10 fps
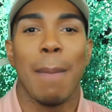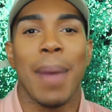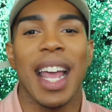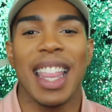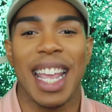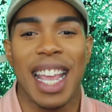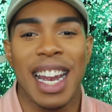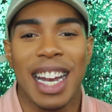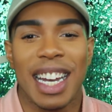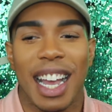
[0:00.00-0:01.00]
By the
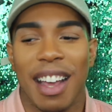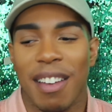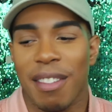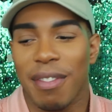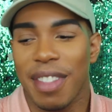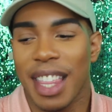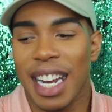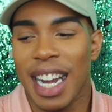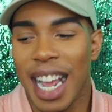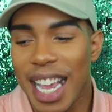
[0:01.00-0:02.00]
end of the
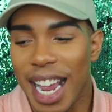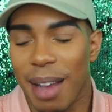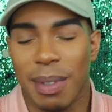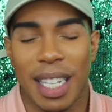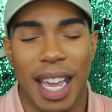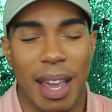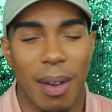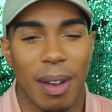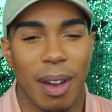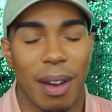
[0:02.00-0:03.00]
night, I was
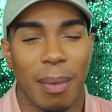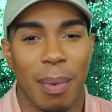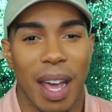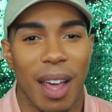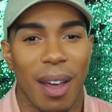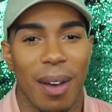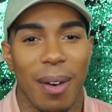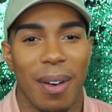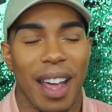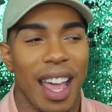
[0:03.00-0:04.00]
like, well,